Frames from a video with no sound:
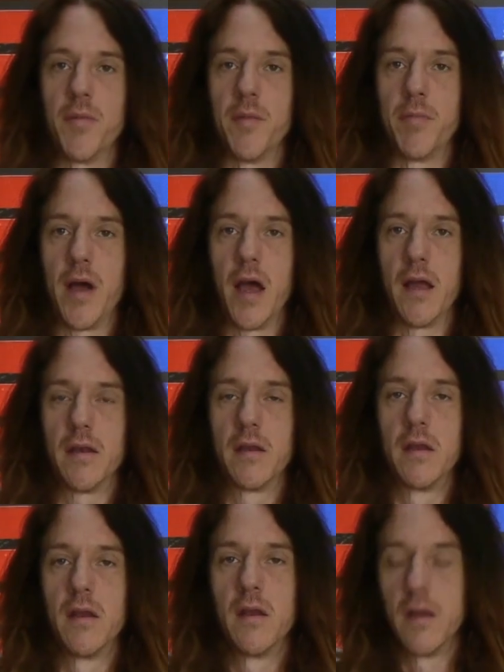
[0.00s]
pot.
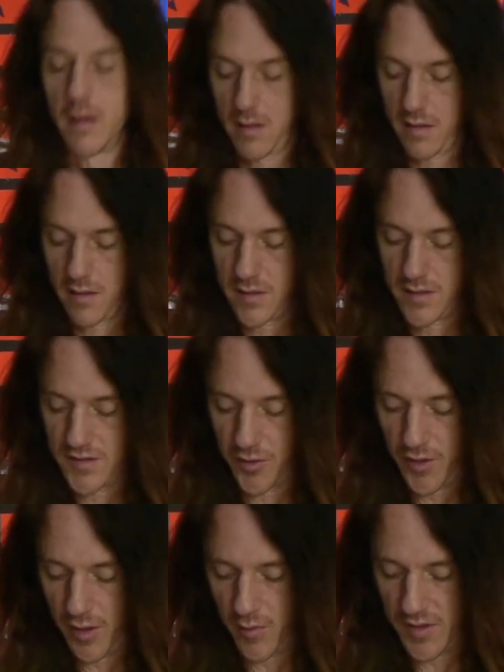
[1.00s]
So
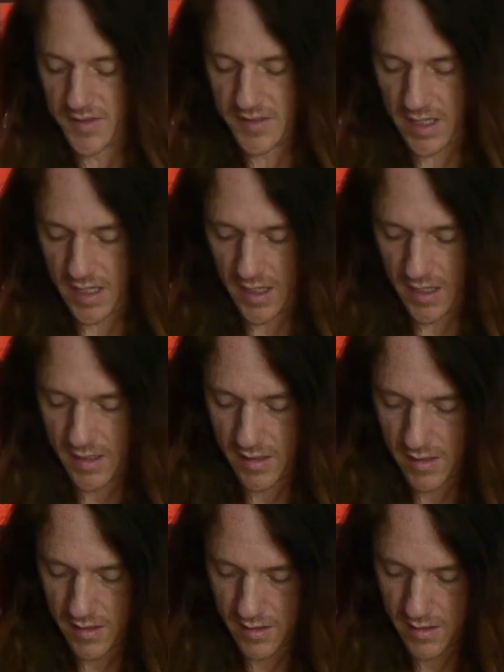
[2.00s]
there was the
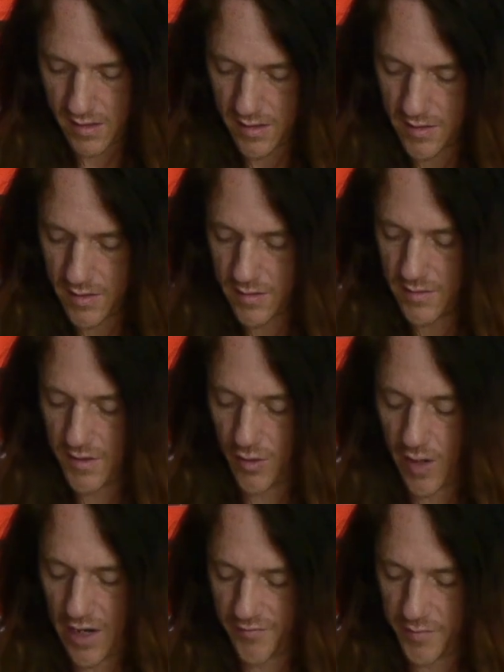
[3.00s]

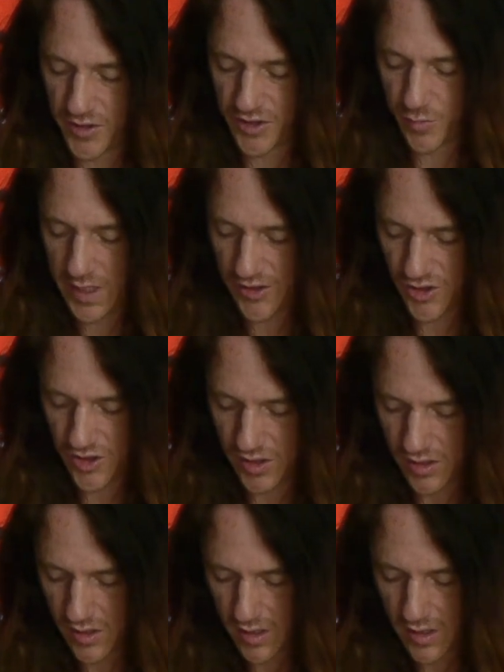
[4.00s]
ground from the switch,
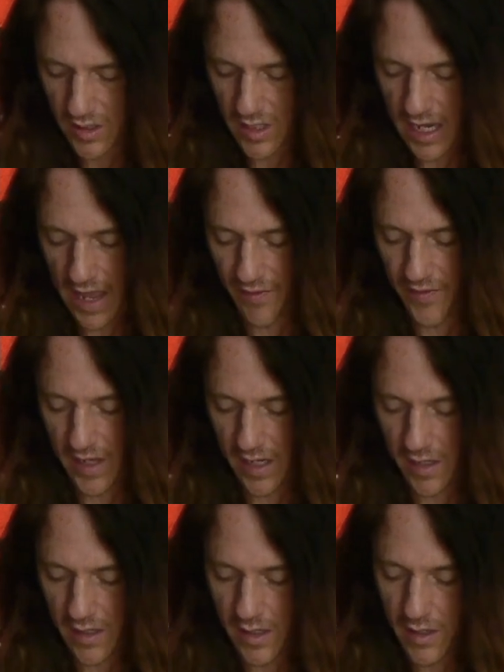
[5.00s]
and
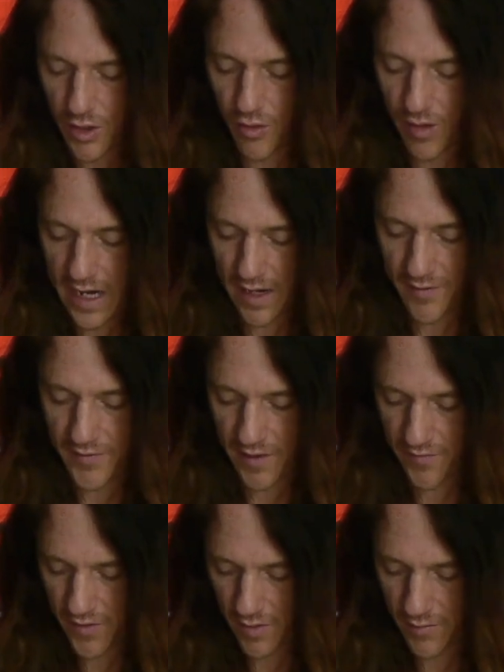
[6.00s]
then
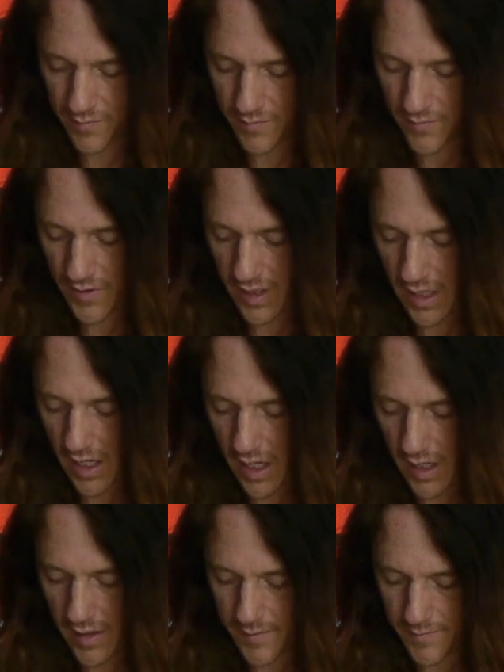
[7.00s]

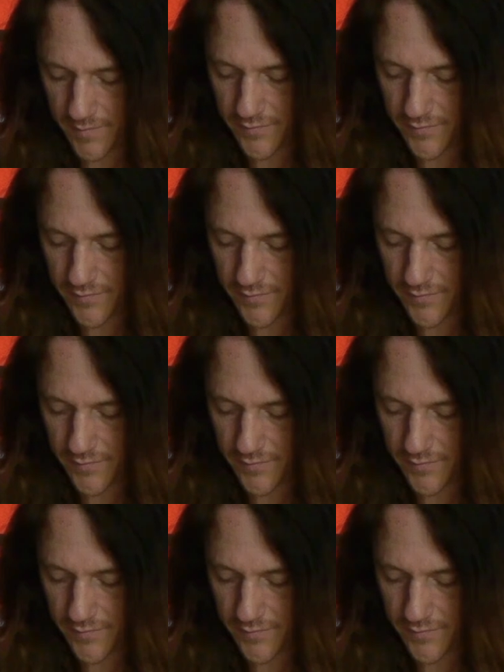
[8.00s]
the